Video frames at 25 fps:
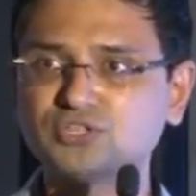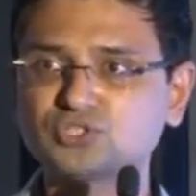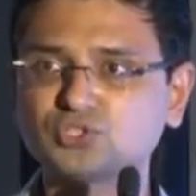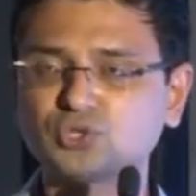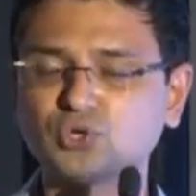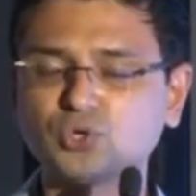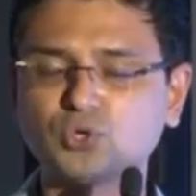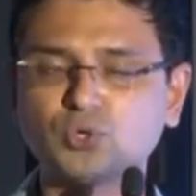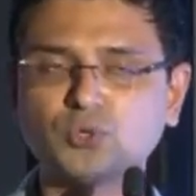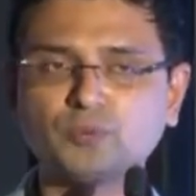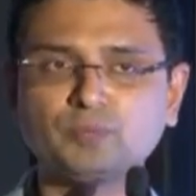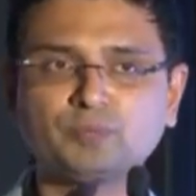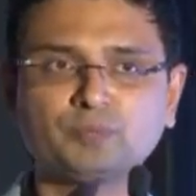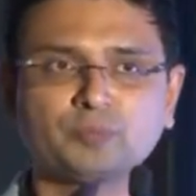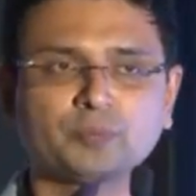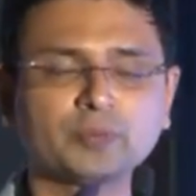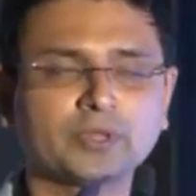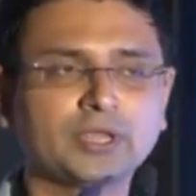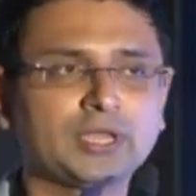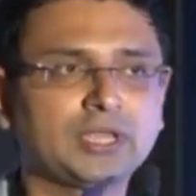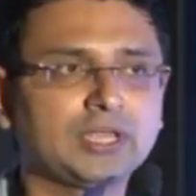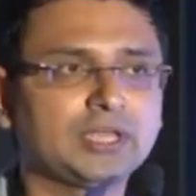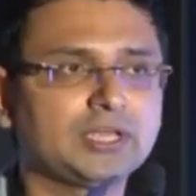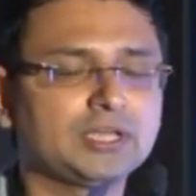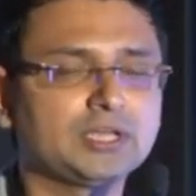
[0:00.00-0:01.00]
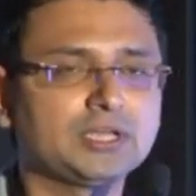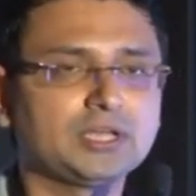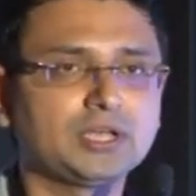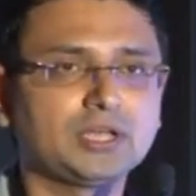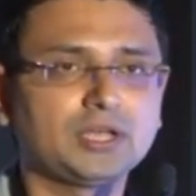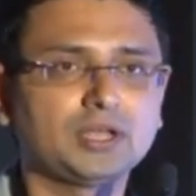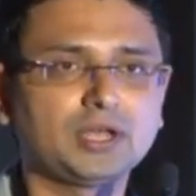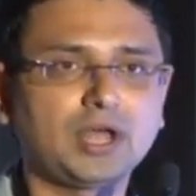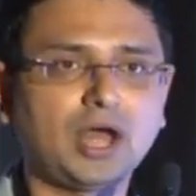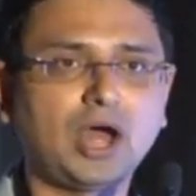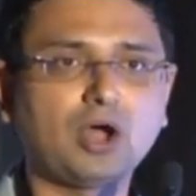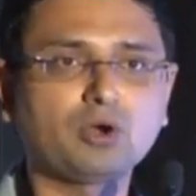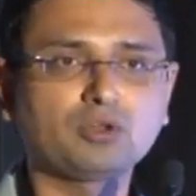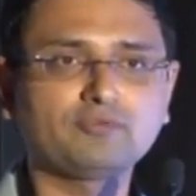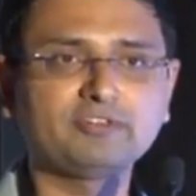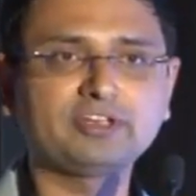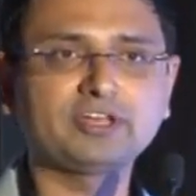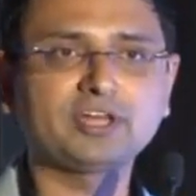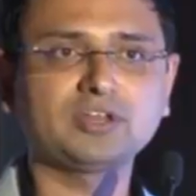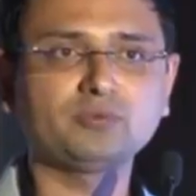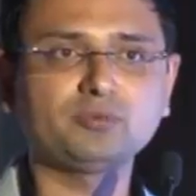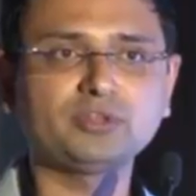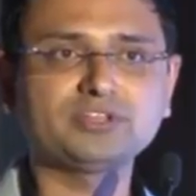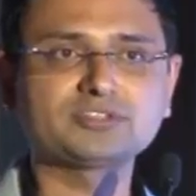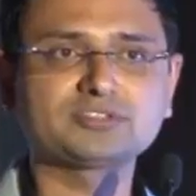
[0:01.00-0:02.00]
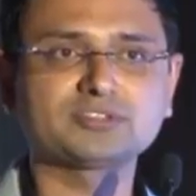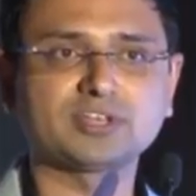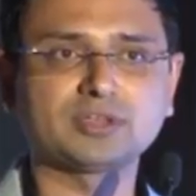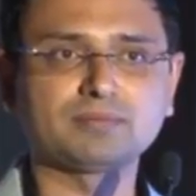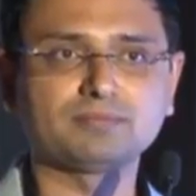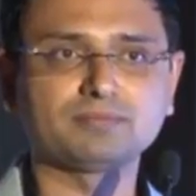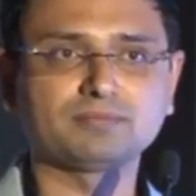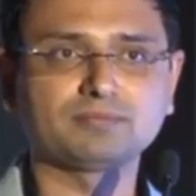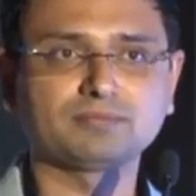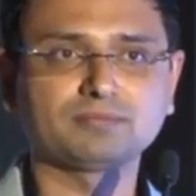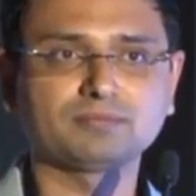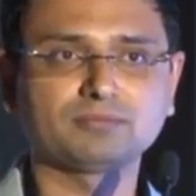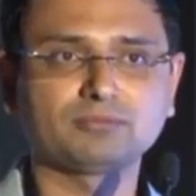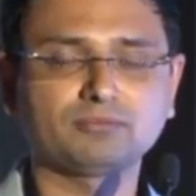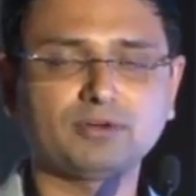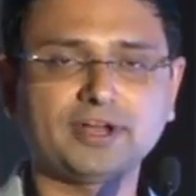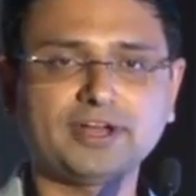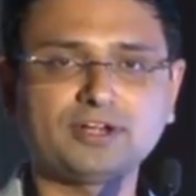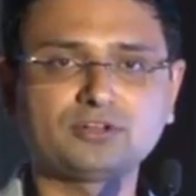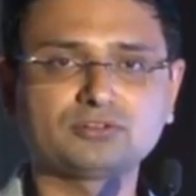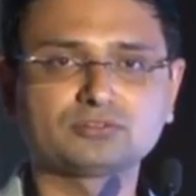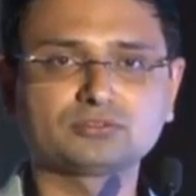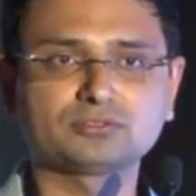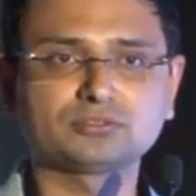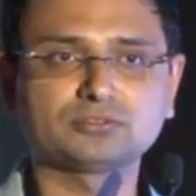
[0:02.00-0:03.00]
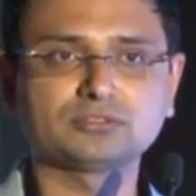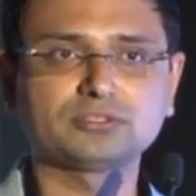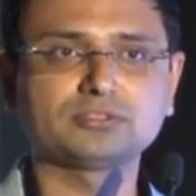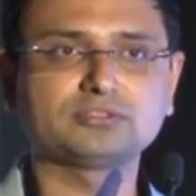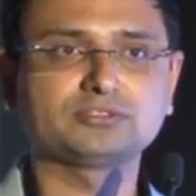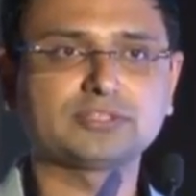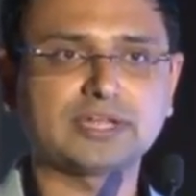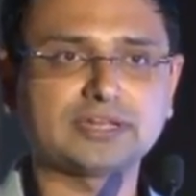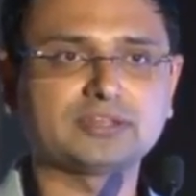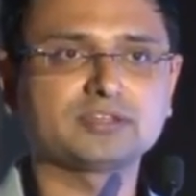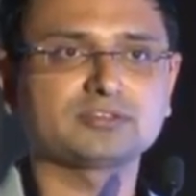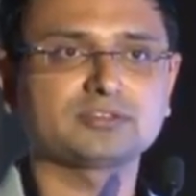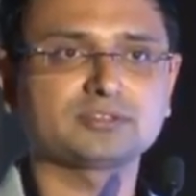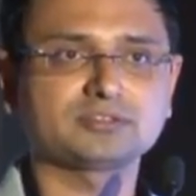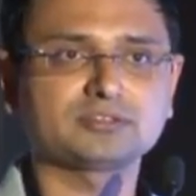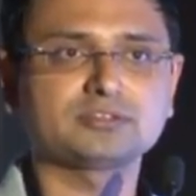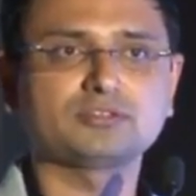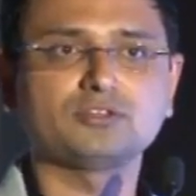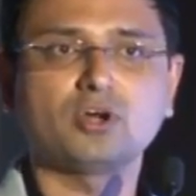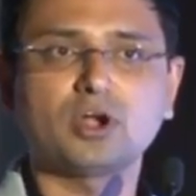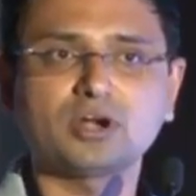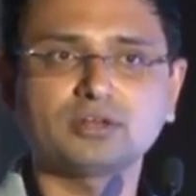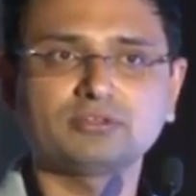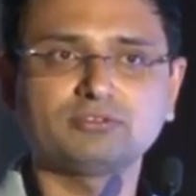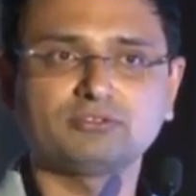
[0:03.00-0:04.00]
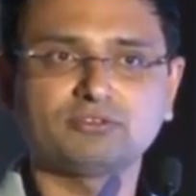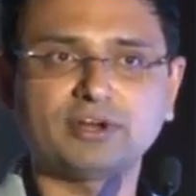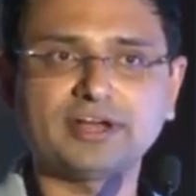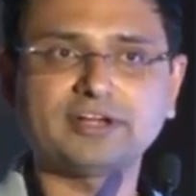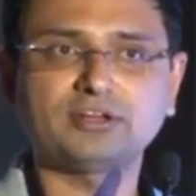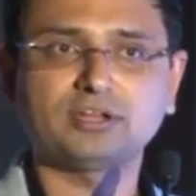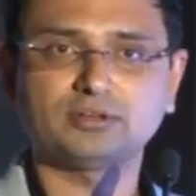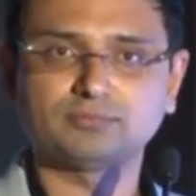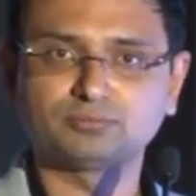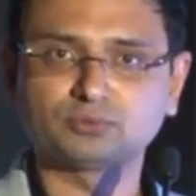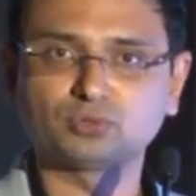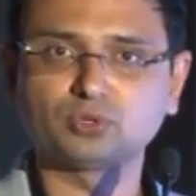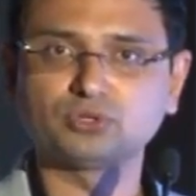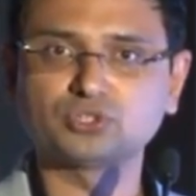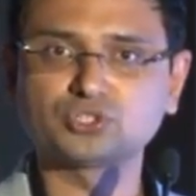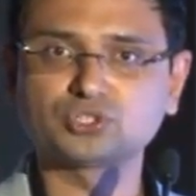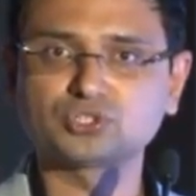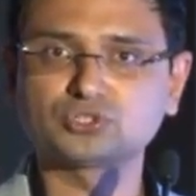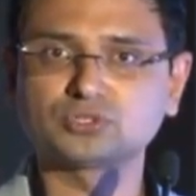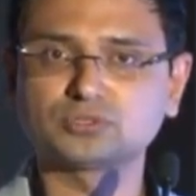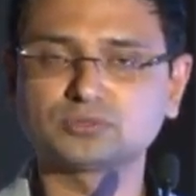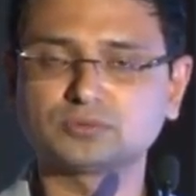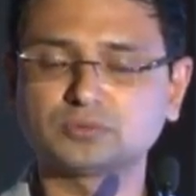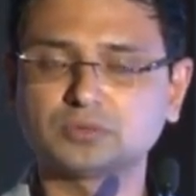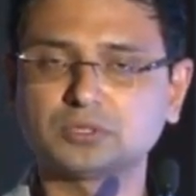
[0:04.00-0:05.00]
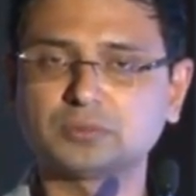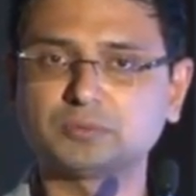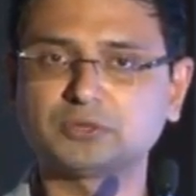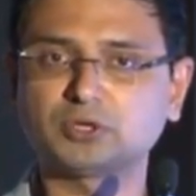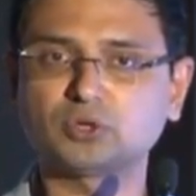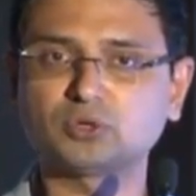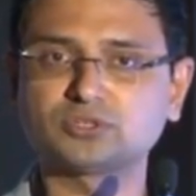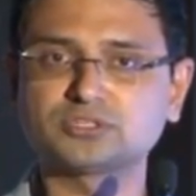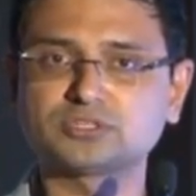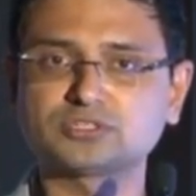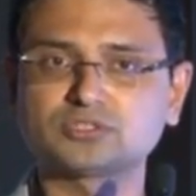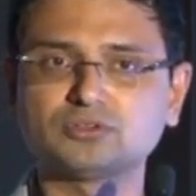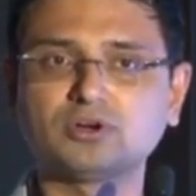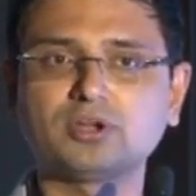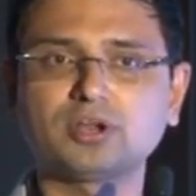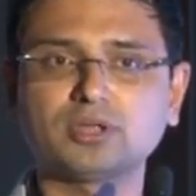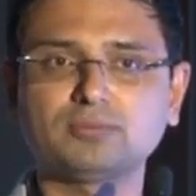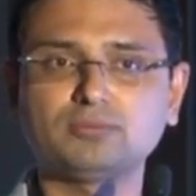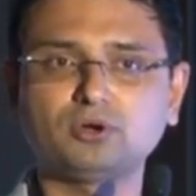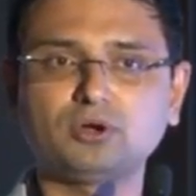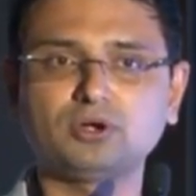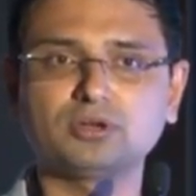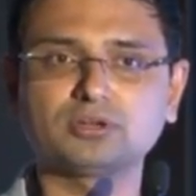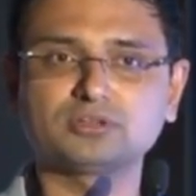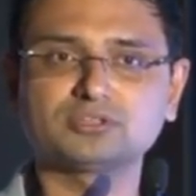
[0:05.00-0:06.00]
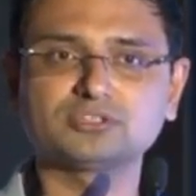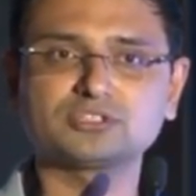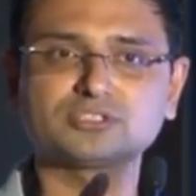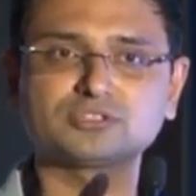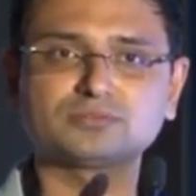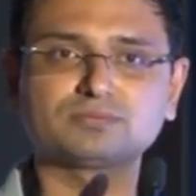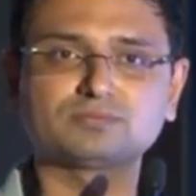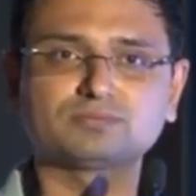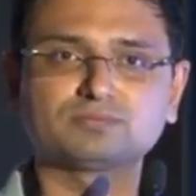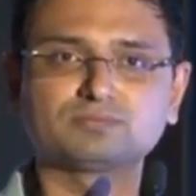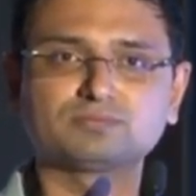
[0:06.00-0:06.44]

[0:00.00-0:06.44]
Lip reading: So how do we convince them, right, that this is not the right approach? Because it's not about just